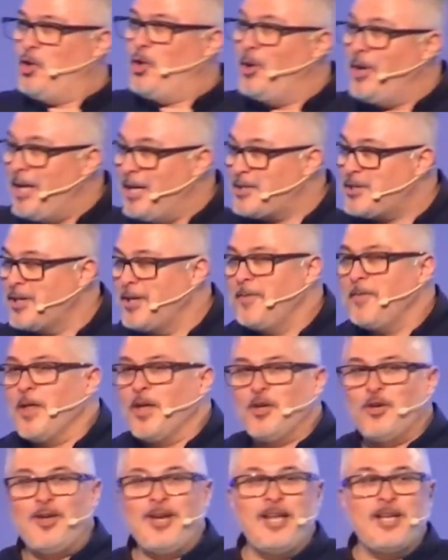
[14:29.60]
You need
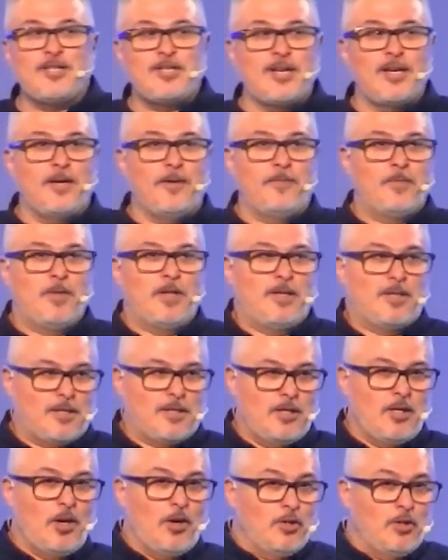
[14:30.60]
to,
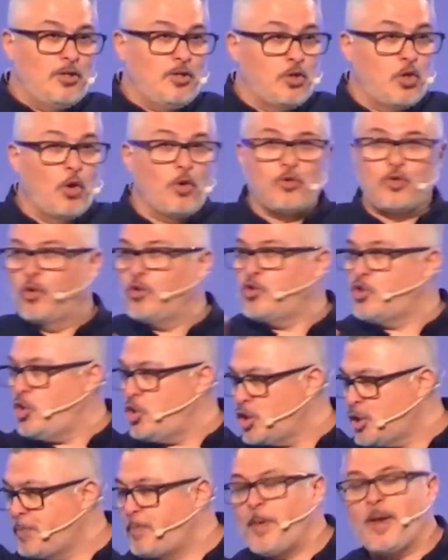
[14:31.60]
don't
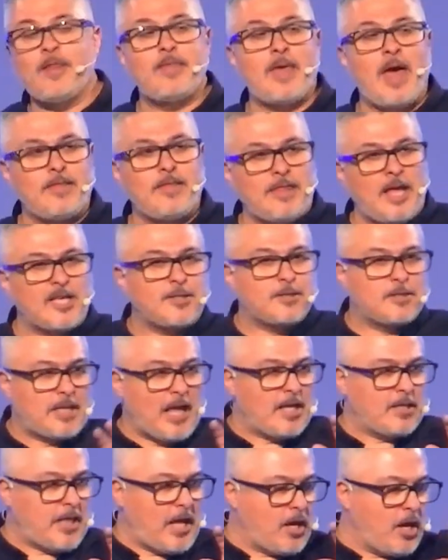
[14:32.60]
you spend that.
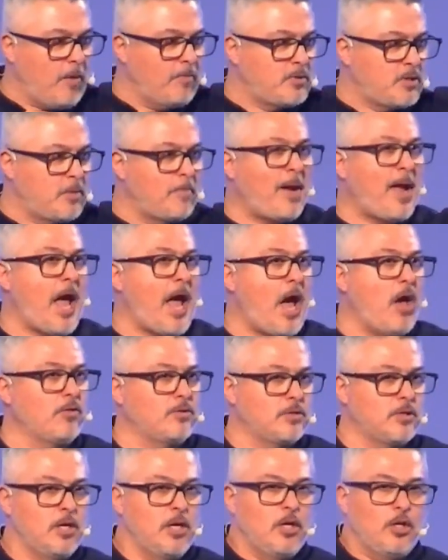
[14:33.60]
That comes to my
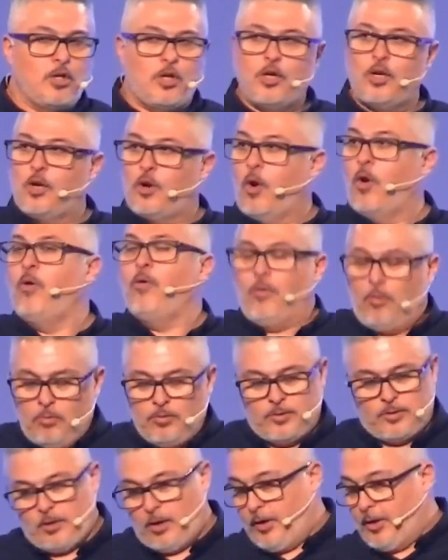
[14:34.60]
house.
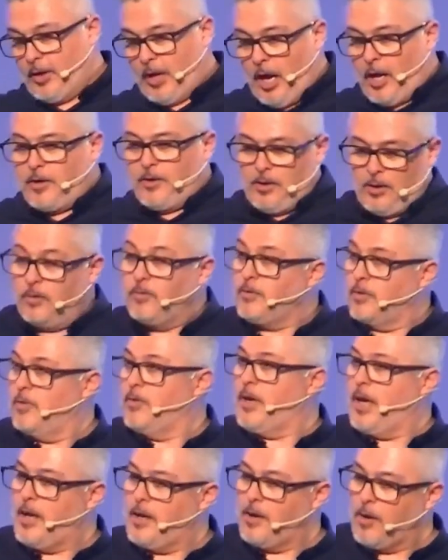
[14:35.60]
Sorry, God.
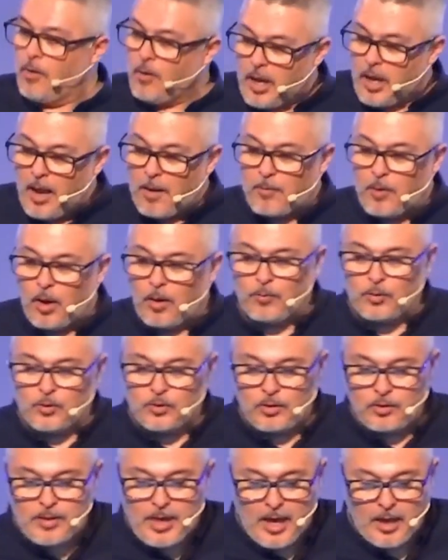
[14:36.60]
I'm gonna
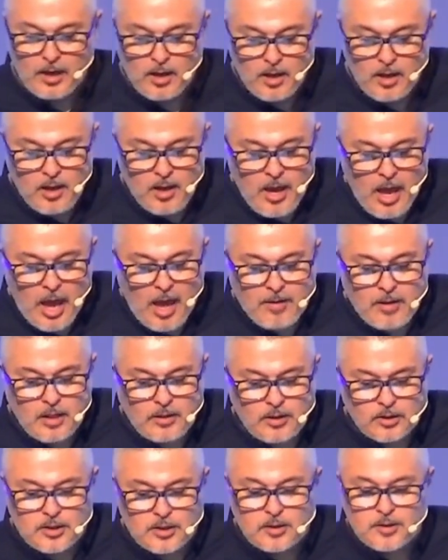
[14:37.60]
do that. And
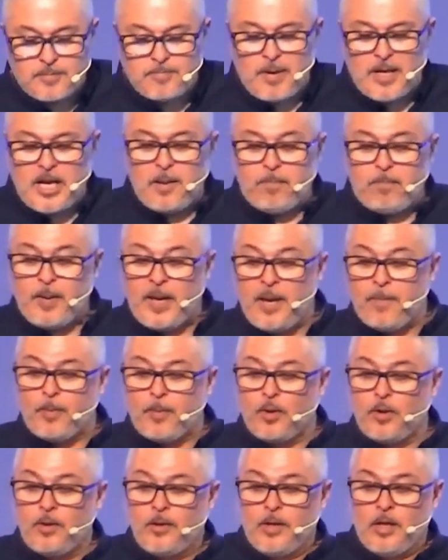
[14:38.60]
there's many
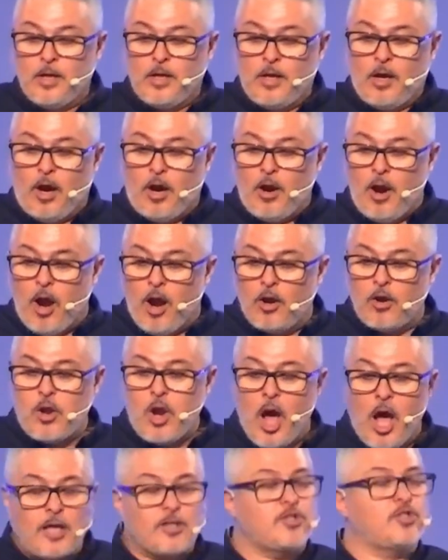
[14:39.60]
people are
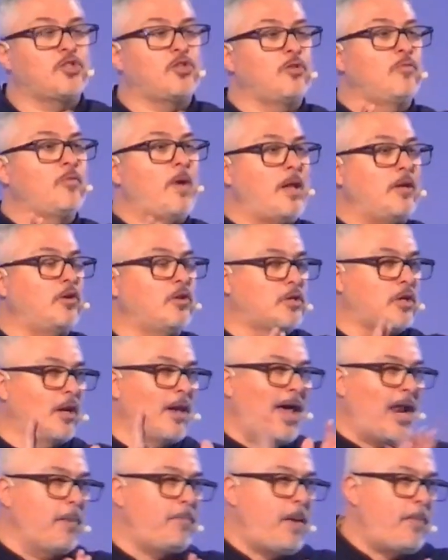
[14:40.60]
not surrendered. There's a
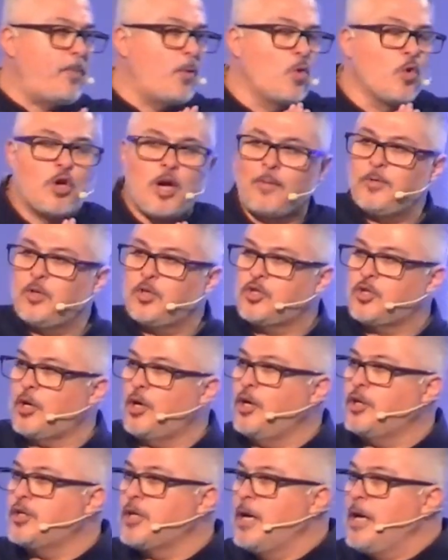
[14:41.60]
lot of people who come to
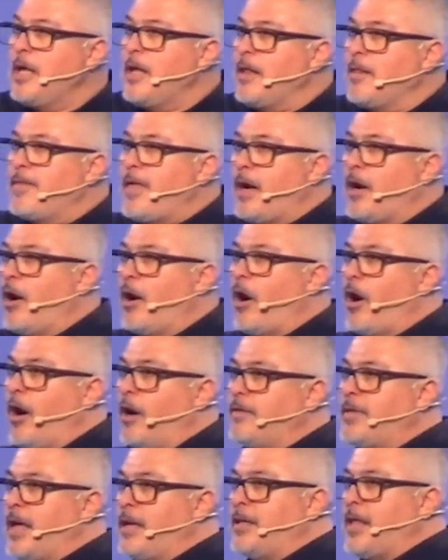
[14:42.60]
church that
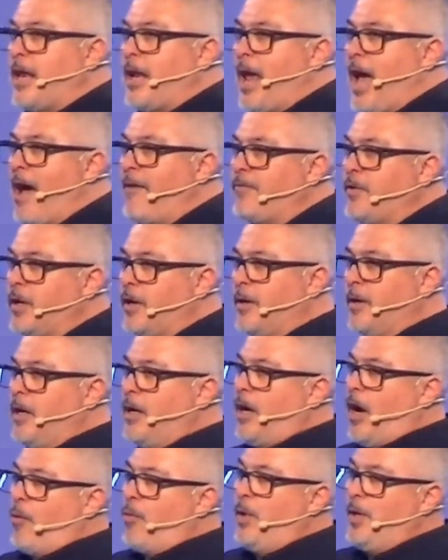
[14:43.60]
have a
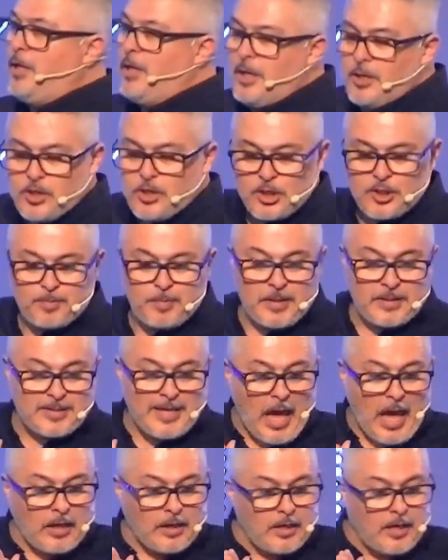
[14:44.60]
religious
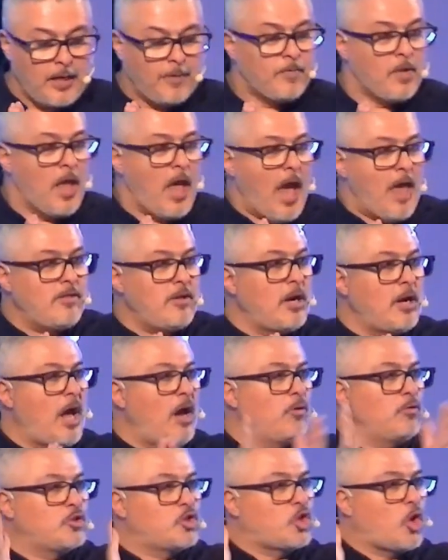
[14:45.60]
mentality, and they're
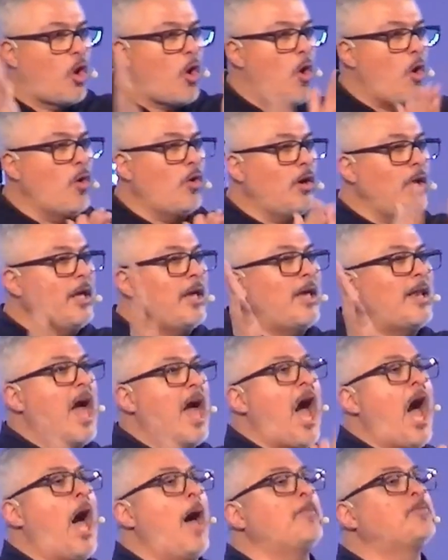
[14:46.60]
not totally and
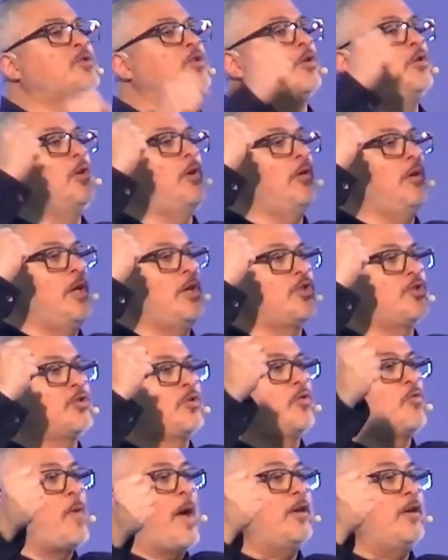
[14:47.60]
absolutely
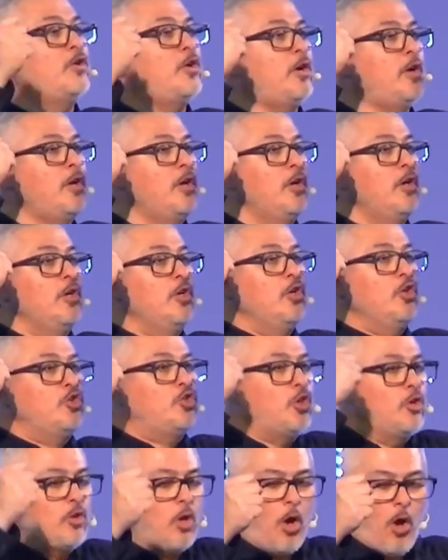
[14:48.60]
surrendered
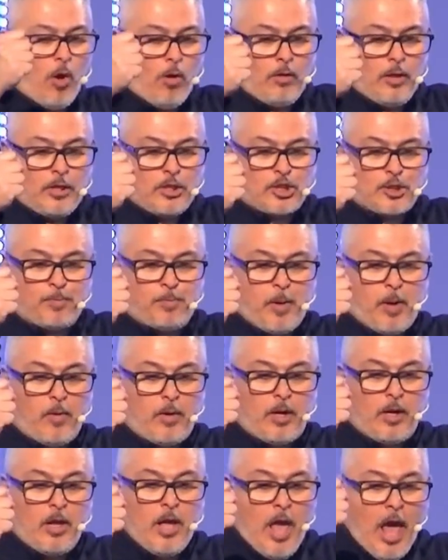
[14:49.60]
to the Holy
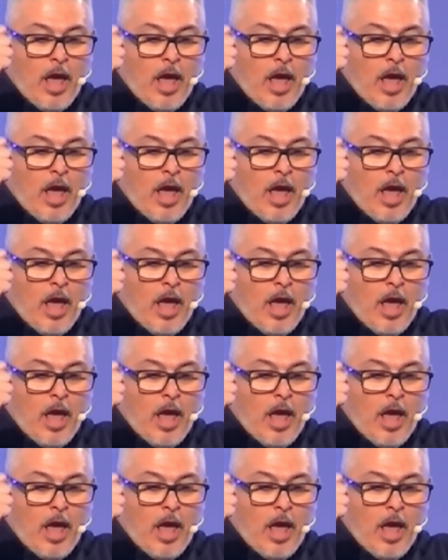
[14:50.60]
Spirit.